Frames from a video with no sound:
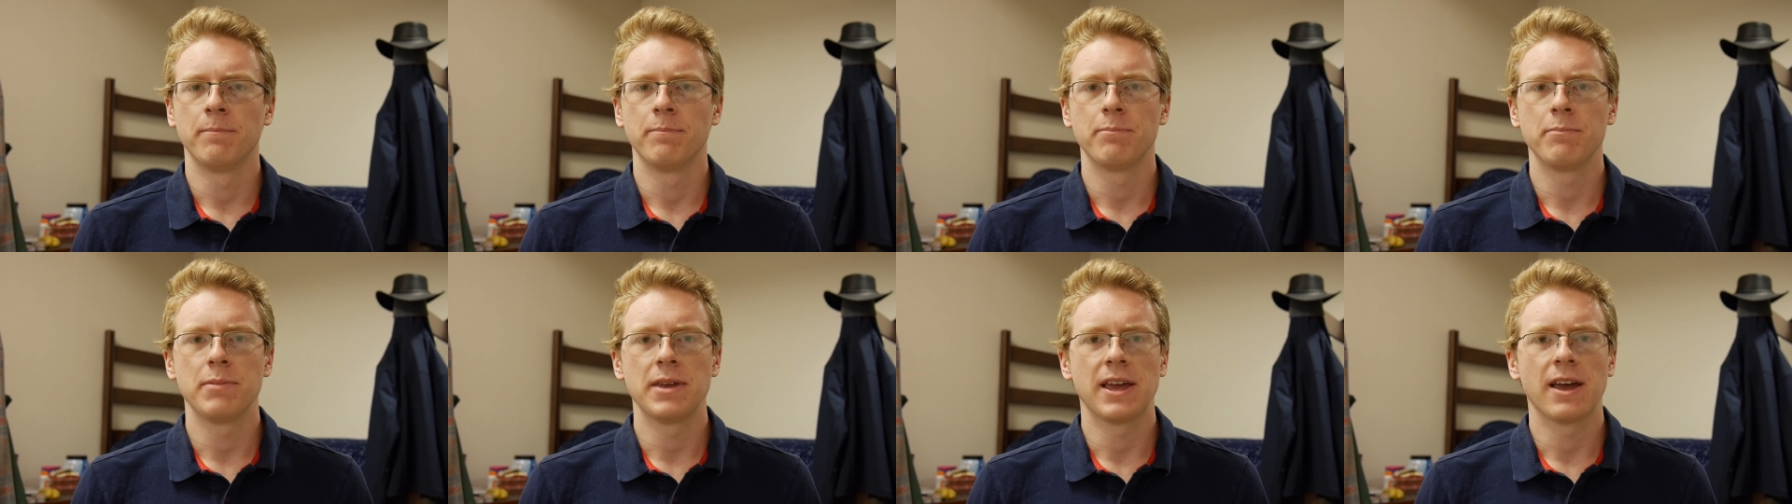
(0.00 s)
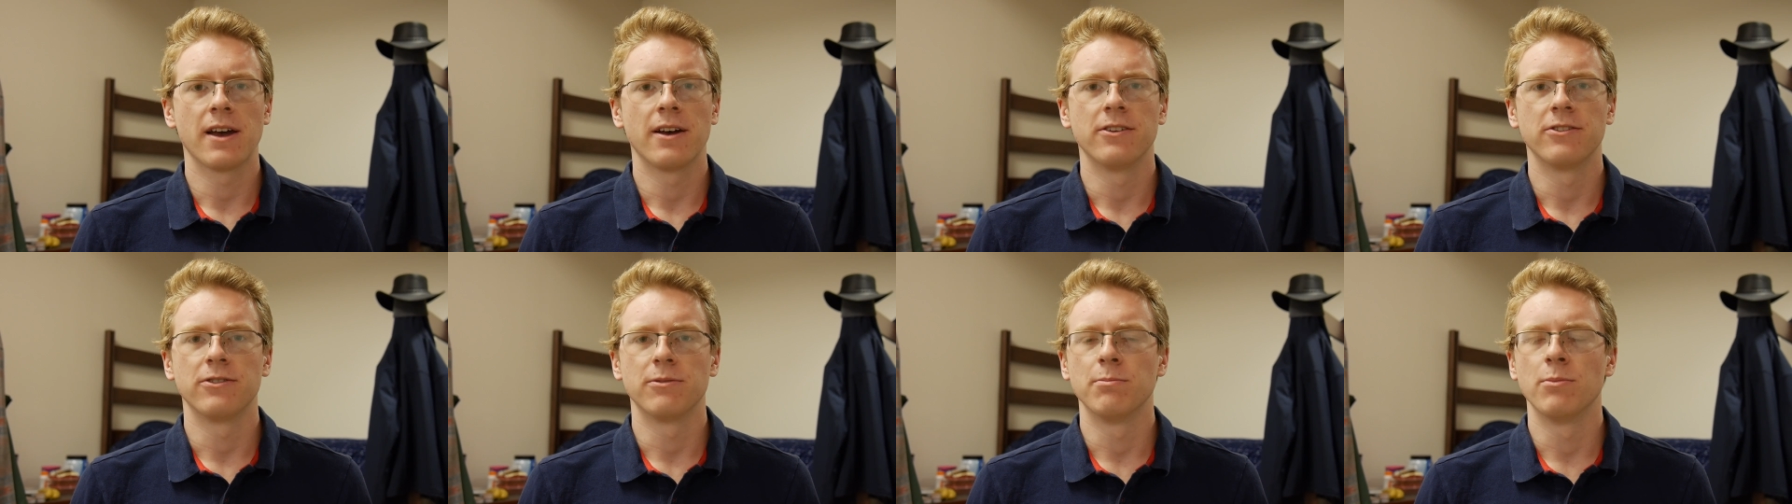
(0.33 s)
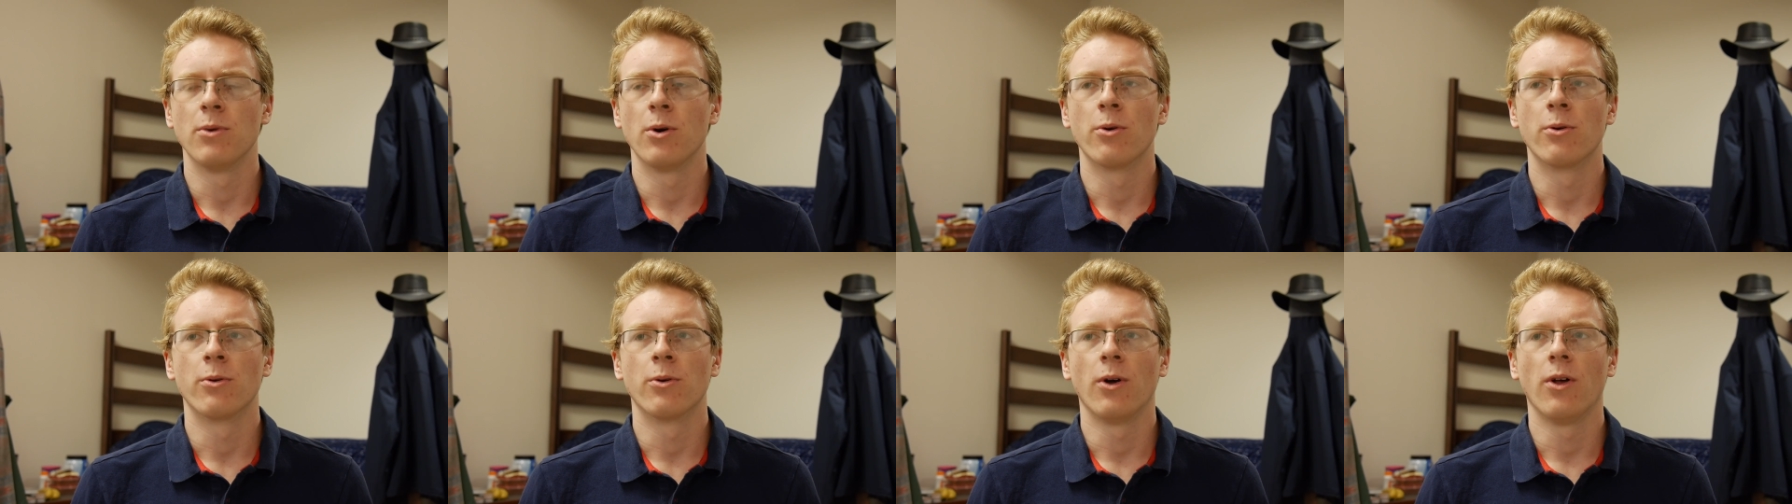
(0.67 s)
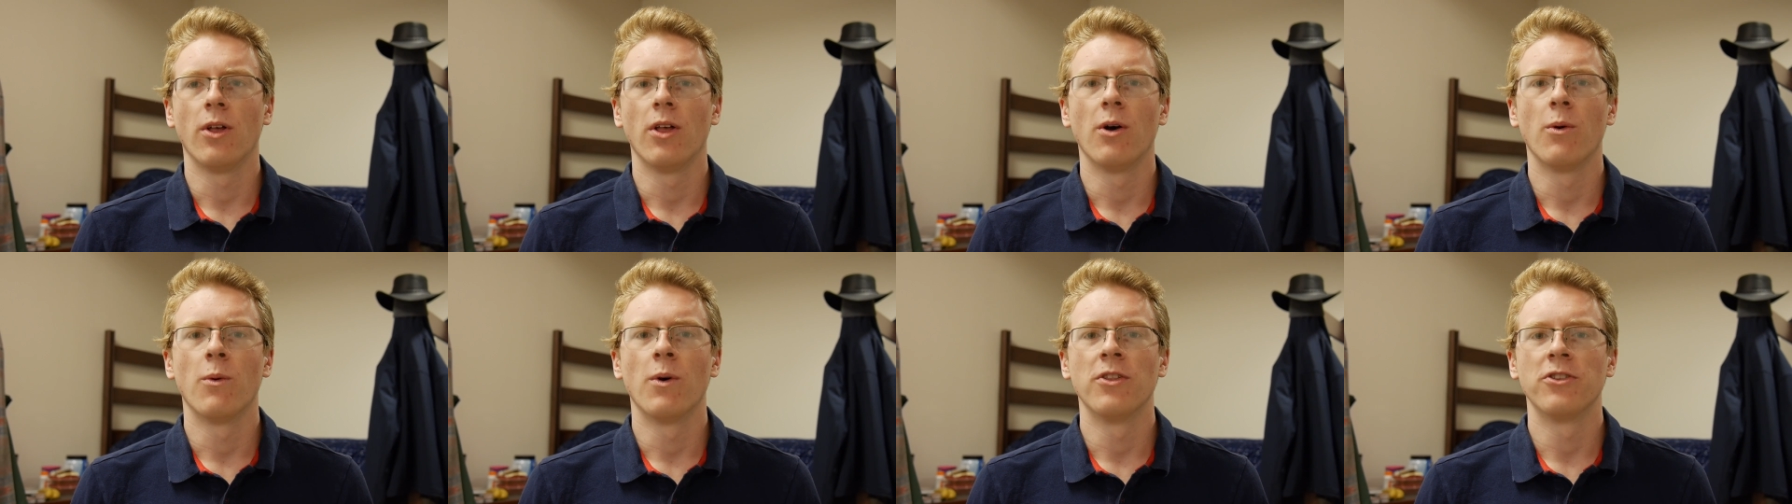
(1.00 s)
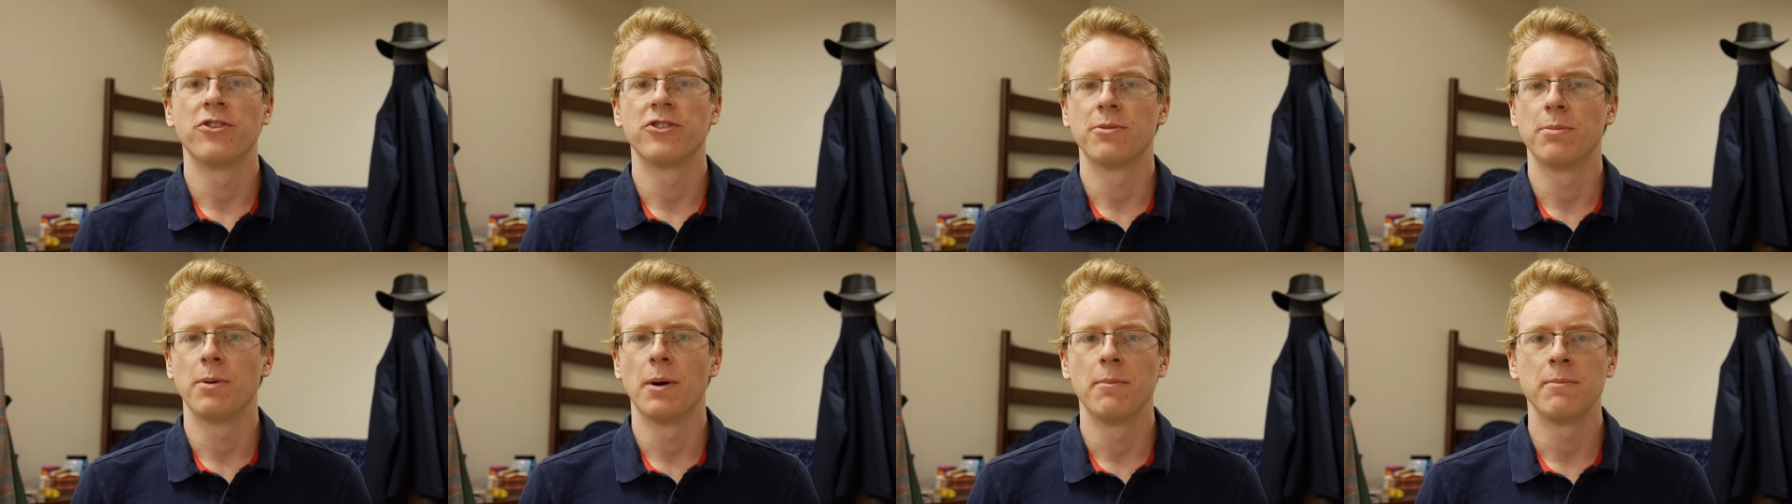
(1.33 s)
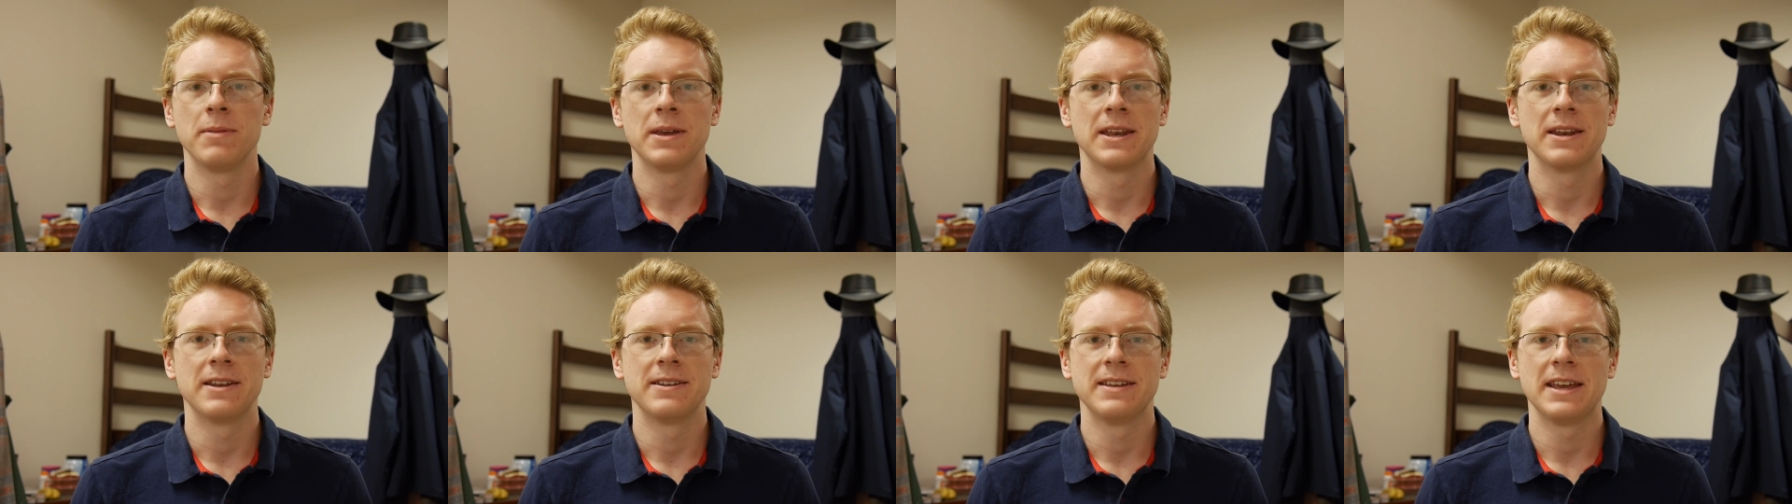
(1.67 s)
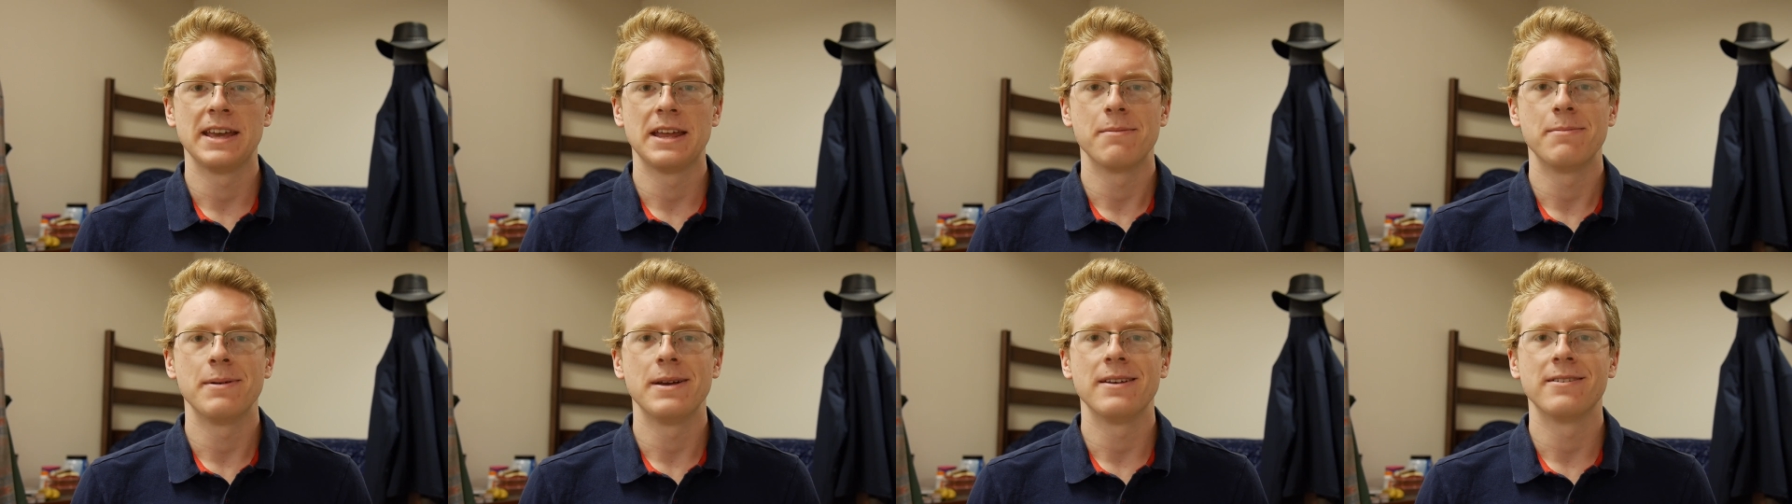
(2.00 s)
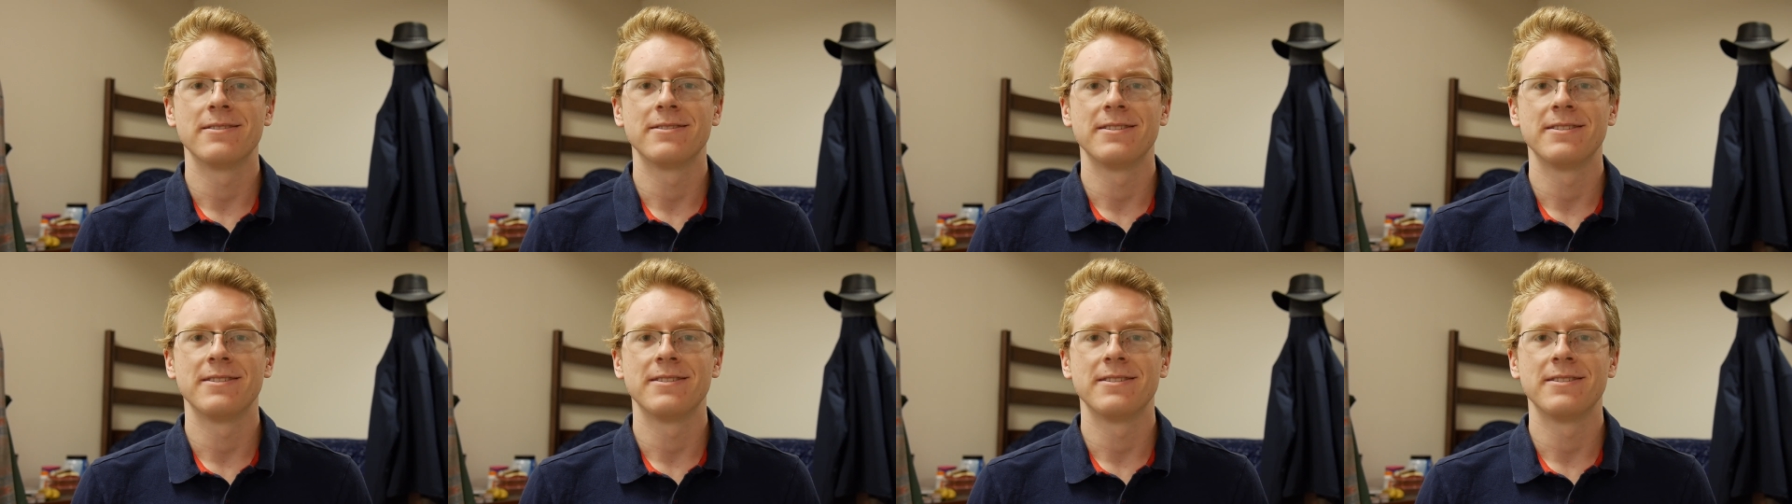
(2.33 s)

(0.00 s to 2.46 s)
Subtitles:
because Motorola wants to put me in a database